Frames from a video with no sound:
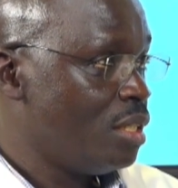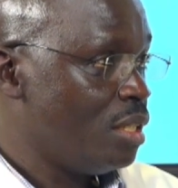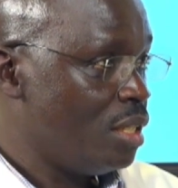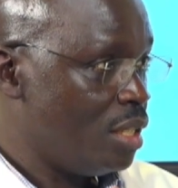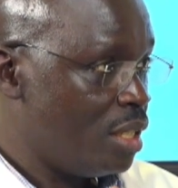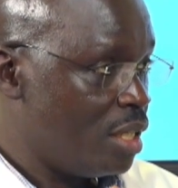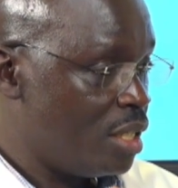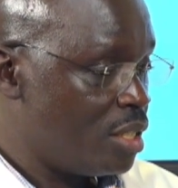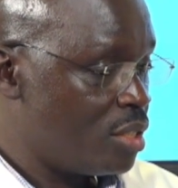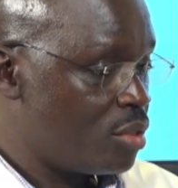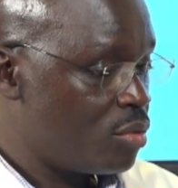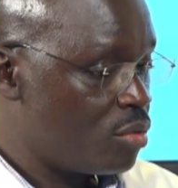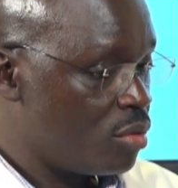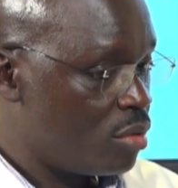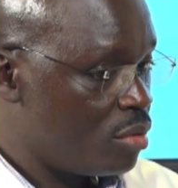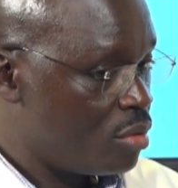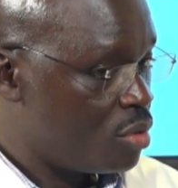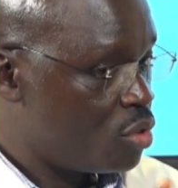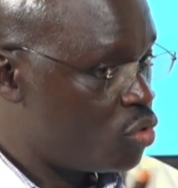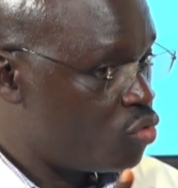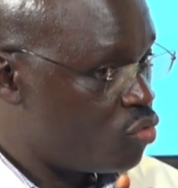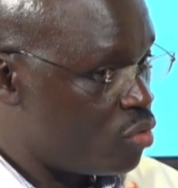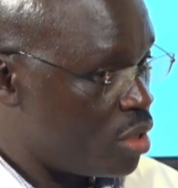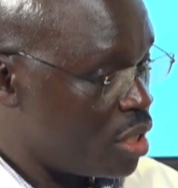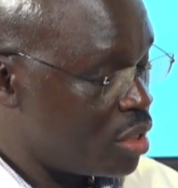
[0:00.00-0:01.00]
Yes, so
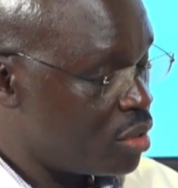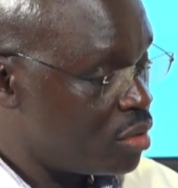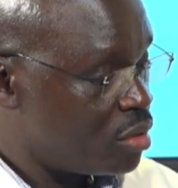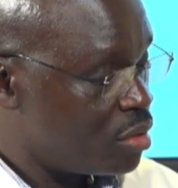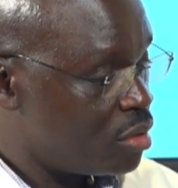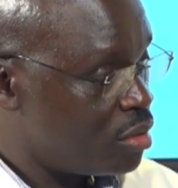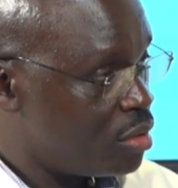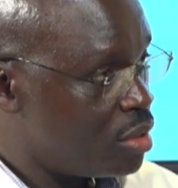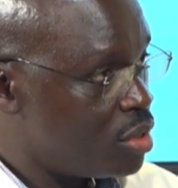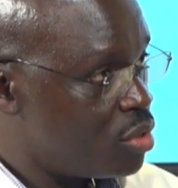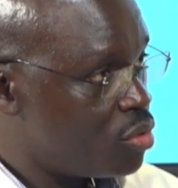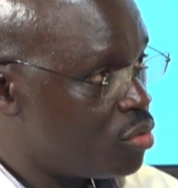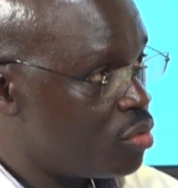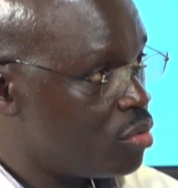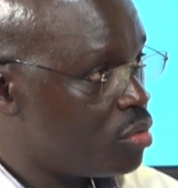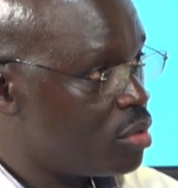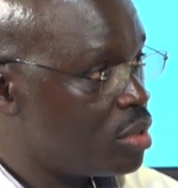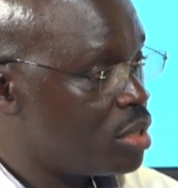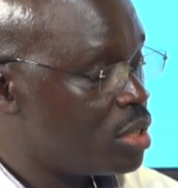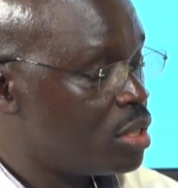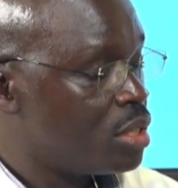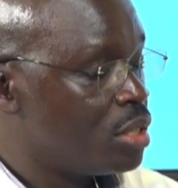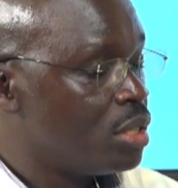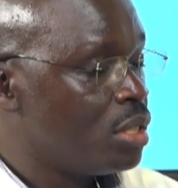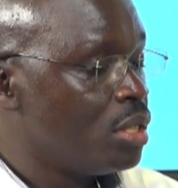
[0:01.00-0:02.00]
structural
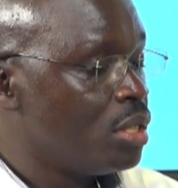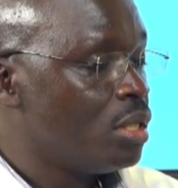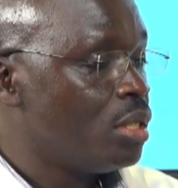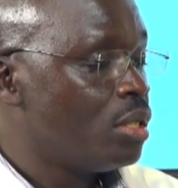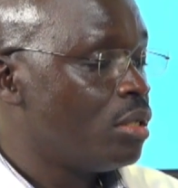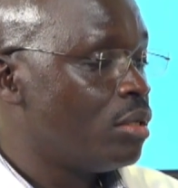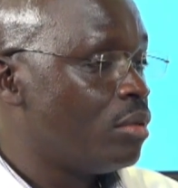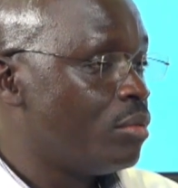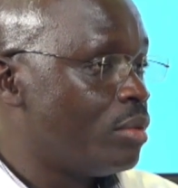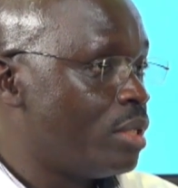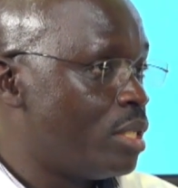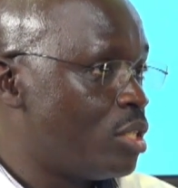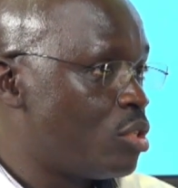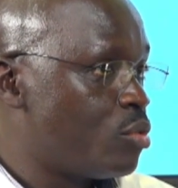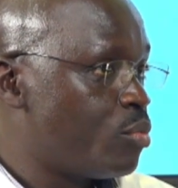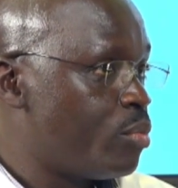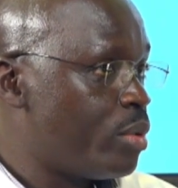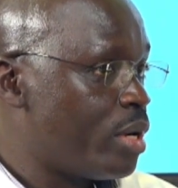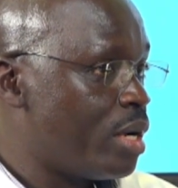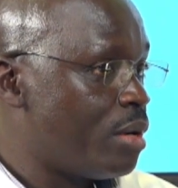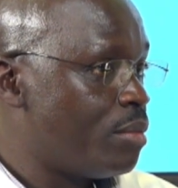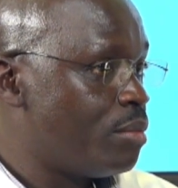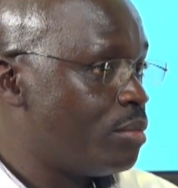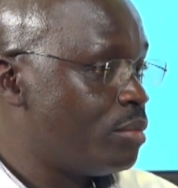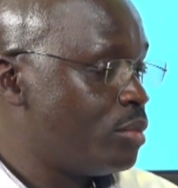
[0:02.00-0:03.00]
issues with the
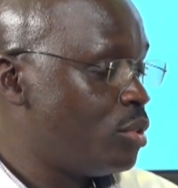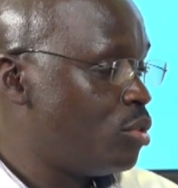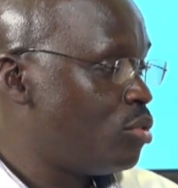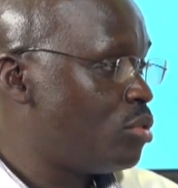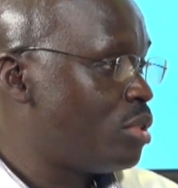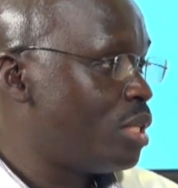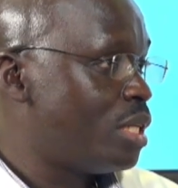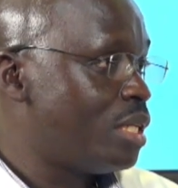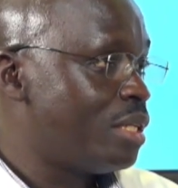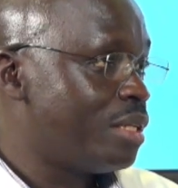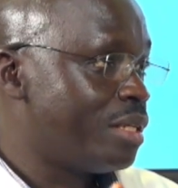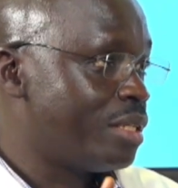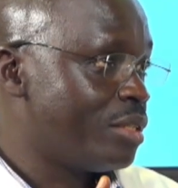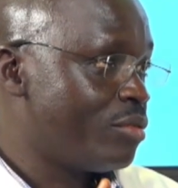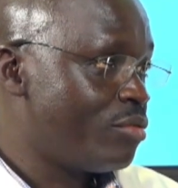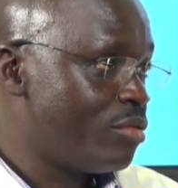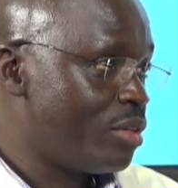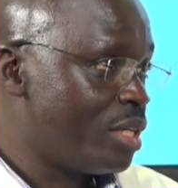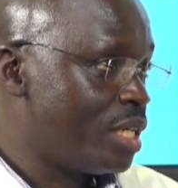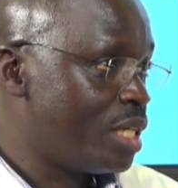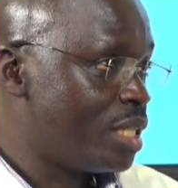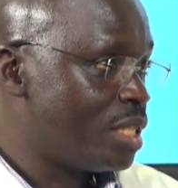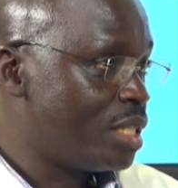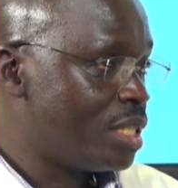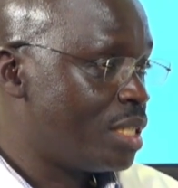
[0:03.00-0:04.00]
sperm usually
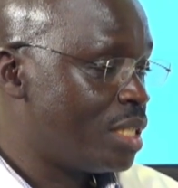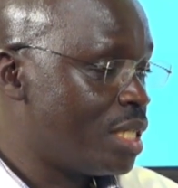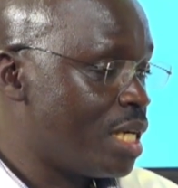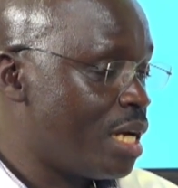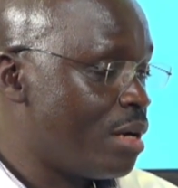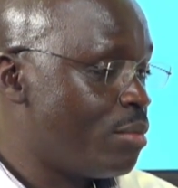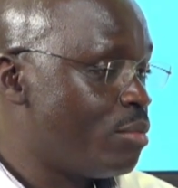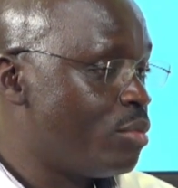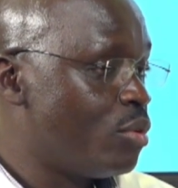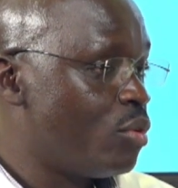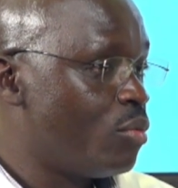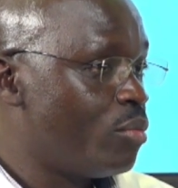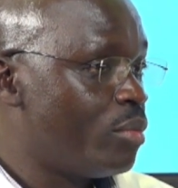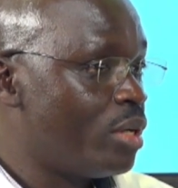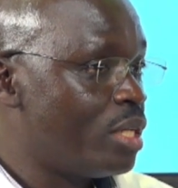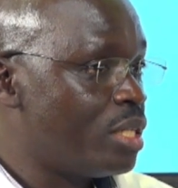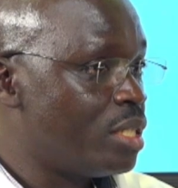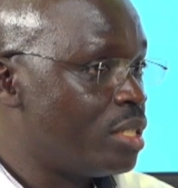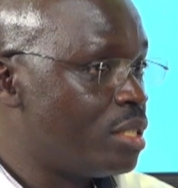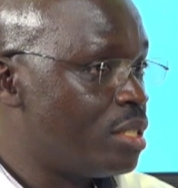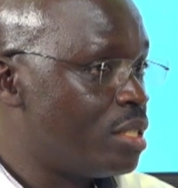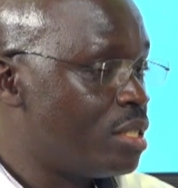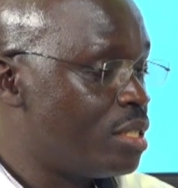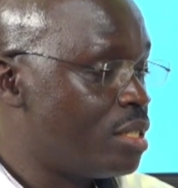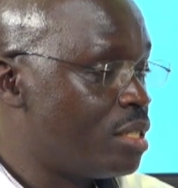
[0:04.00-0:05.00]
reflect
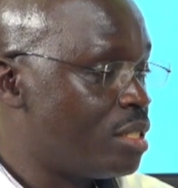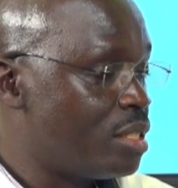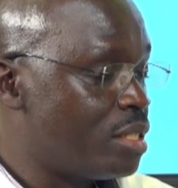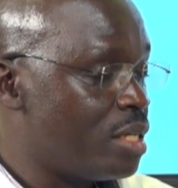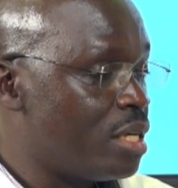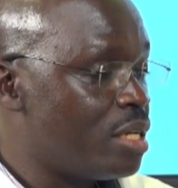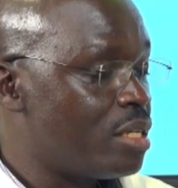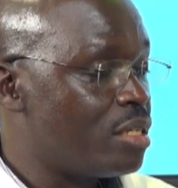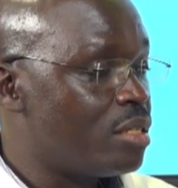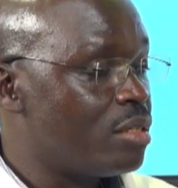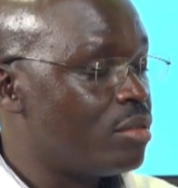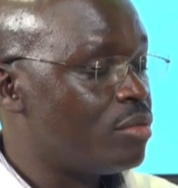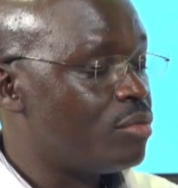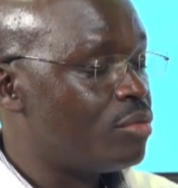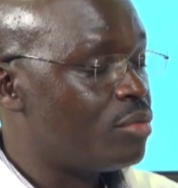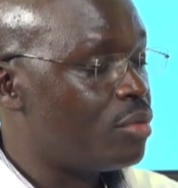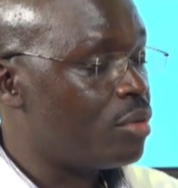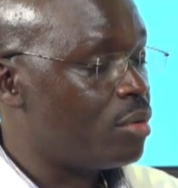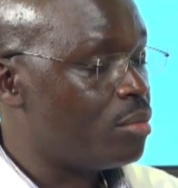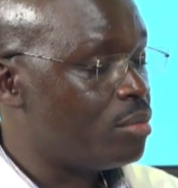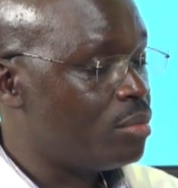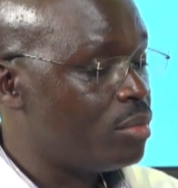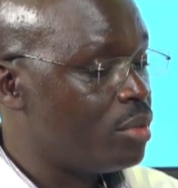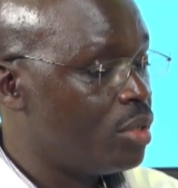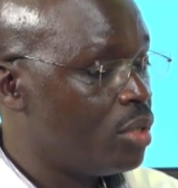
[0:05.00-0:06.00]
abnormalities resulting
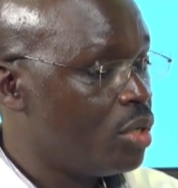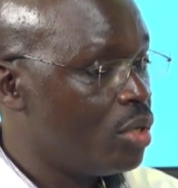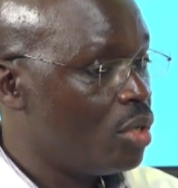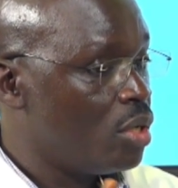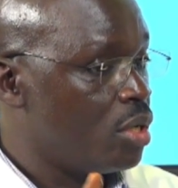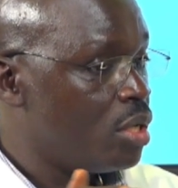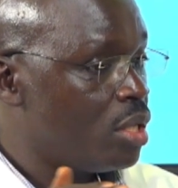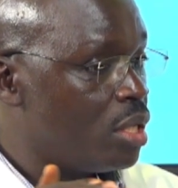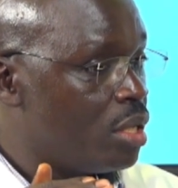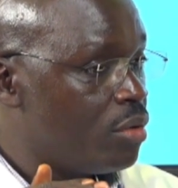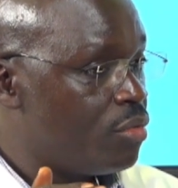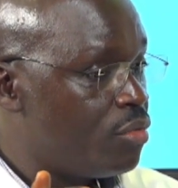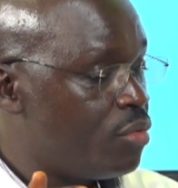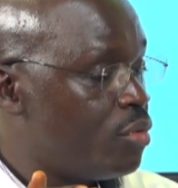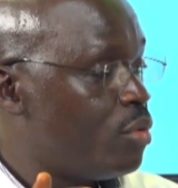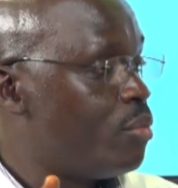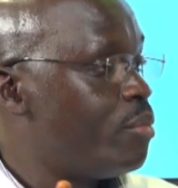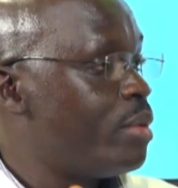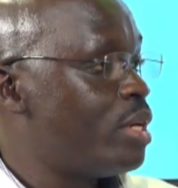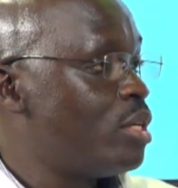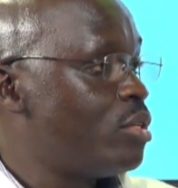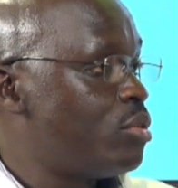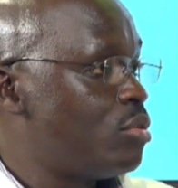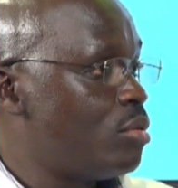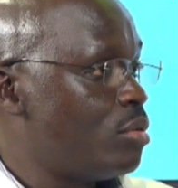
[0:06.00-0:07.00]
from the
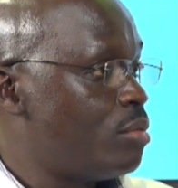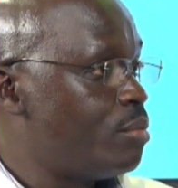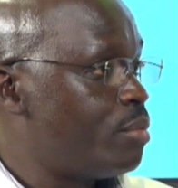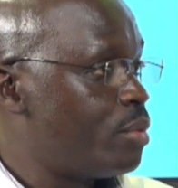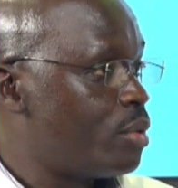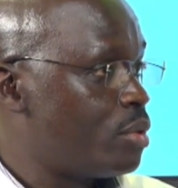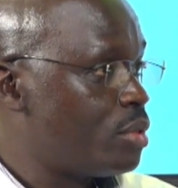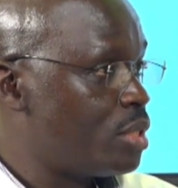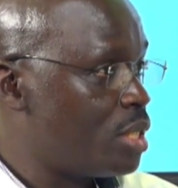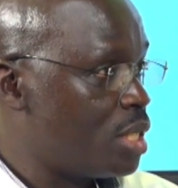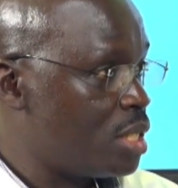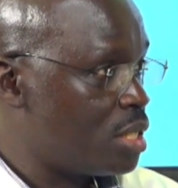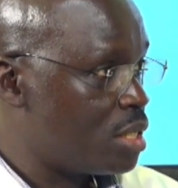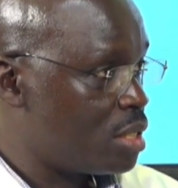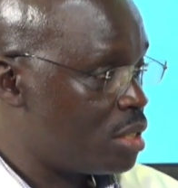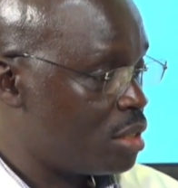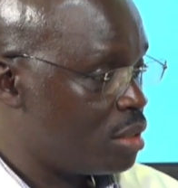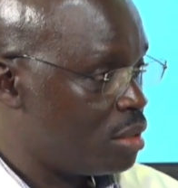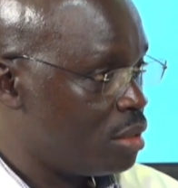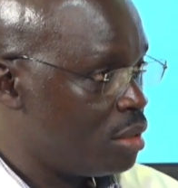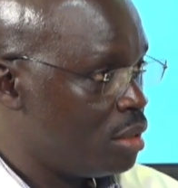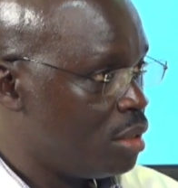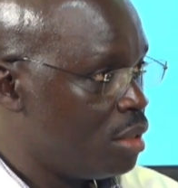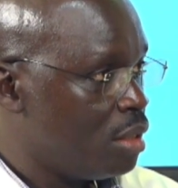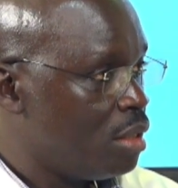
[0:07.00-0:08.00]
formation process.
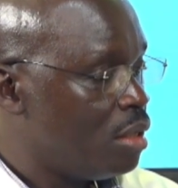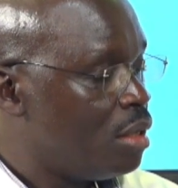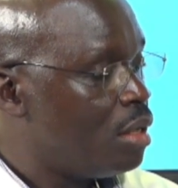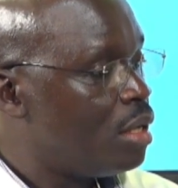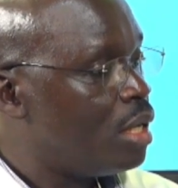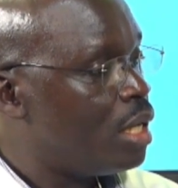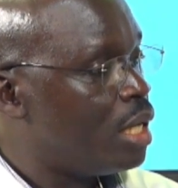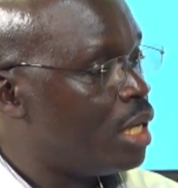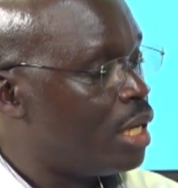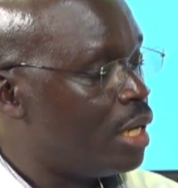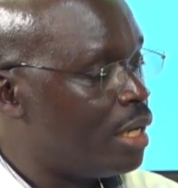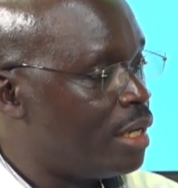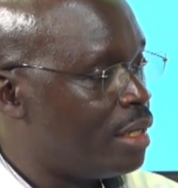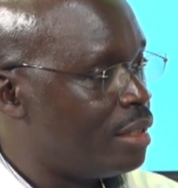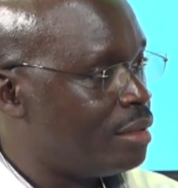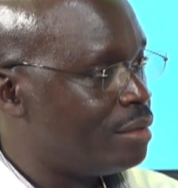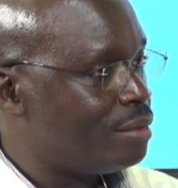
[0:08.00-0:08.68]
Okay. Yeah.